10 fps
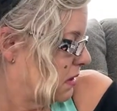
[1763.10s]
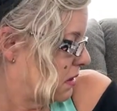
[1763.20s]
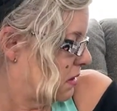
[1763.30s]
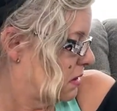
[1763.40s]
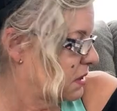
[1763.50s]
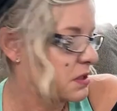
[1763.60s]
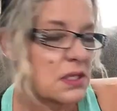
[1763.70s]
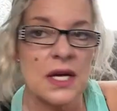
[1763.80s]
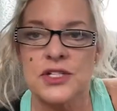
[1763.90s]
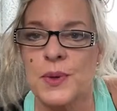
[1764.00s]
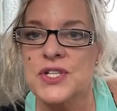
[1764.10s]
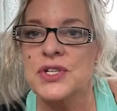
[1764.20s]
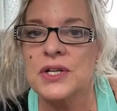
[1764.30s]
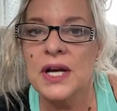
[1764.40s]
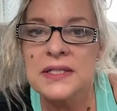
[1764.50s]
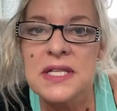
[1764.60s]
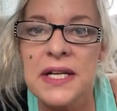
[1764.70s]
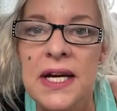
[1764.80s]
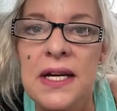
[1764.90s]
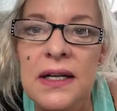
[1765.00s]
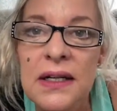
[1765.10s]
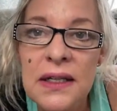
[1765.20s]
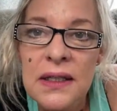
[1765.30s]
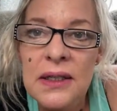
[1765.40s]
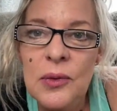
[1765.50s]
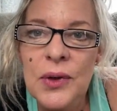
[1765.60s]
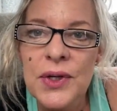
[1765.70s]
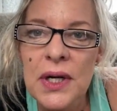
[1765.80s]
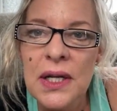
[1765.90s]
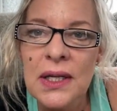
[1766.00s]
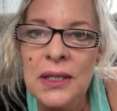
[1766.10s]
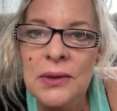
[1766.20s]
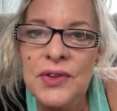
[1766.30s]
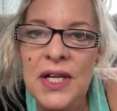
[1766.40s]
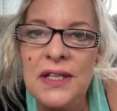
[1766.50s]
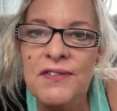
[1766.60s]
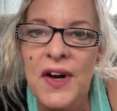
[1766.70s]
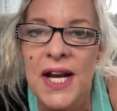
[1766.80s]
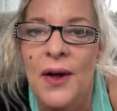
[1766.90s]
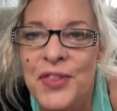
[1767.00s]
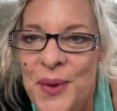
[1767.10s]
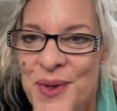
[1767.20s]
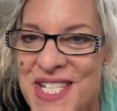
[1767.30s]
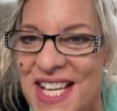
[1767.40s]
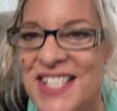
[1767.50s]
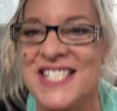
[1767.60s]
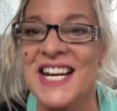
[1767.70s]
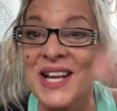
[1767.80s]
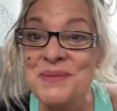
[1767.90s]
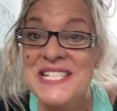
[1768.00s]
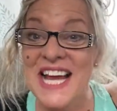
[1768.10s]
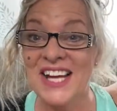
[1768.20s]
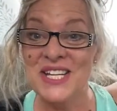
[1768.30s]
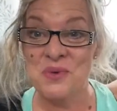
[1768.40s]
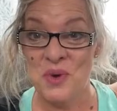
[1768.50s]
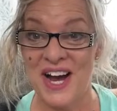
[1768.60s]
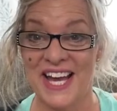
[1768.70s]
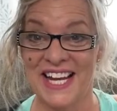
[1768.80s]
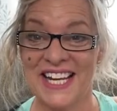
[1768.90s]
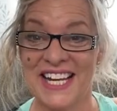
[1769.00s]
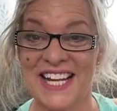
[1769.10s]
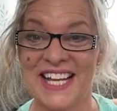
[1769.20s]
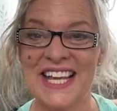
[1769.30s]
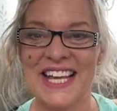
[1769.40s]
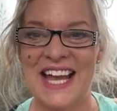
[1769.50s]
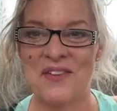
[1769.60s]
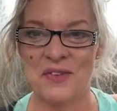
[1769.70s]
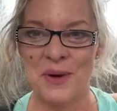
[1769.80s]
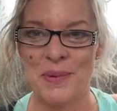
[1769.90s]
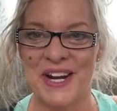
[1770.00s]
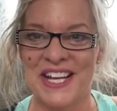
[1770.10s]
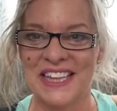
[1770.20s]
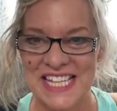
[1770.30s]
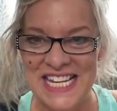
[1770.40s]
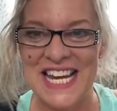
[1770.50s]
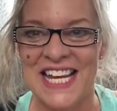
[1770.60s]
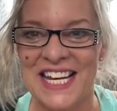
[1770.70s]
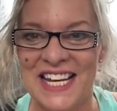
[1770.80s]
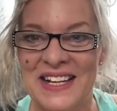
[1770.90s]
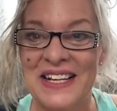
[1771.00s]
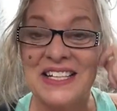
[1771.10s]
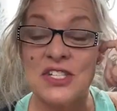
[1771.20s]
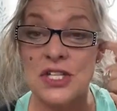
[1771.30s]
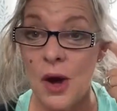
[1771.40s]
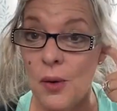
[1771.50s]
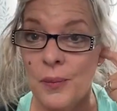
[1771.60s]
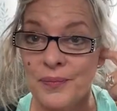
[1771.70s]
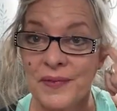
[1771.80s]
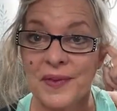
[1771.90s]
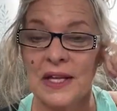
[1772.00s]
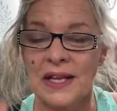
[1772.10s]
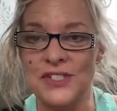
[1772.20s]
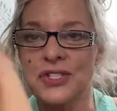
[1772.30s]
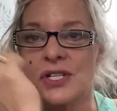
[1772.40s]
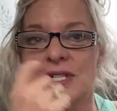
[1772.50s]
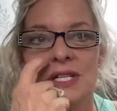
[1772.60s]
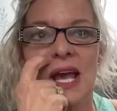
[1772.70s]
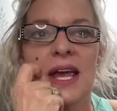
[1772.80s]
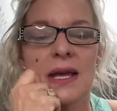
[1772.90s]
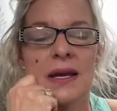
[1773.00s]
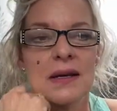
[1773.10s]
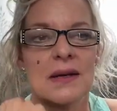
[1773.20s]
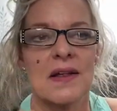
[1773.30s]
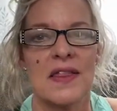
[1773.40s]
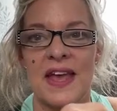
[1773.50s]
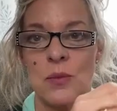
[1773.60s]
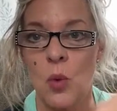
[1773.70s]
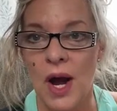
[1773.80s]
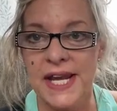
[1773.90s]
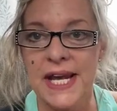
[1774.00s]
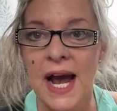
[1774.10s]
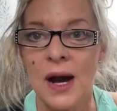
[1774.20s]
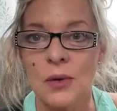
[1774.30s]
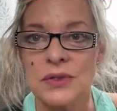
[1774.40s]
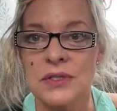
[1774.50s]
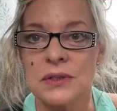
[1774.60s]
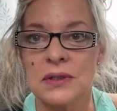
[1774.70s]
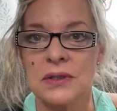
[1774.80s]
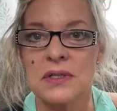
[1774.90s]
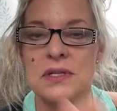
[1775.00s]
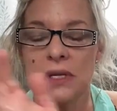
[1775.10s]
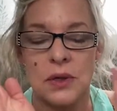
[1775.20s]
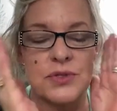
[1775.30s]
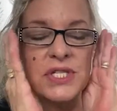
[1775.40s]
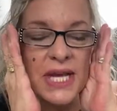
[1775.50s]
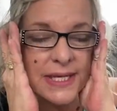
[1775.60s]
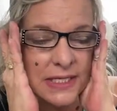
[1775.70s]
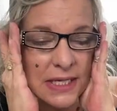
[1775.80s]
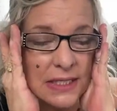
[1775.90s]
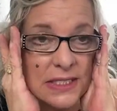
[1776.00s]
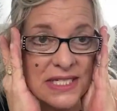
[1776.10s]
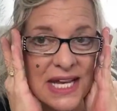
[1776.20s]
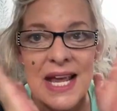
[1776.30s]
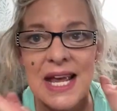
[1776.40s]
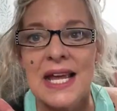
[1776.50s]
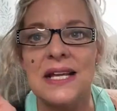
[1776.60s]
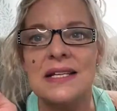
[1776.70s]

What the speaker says: sweatshirt on today. Wonder how long it'll take to find out the results. Now, let me tell you what. Everybody, lean in. So, let's just say they white out, states that say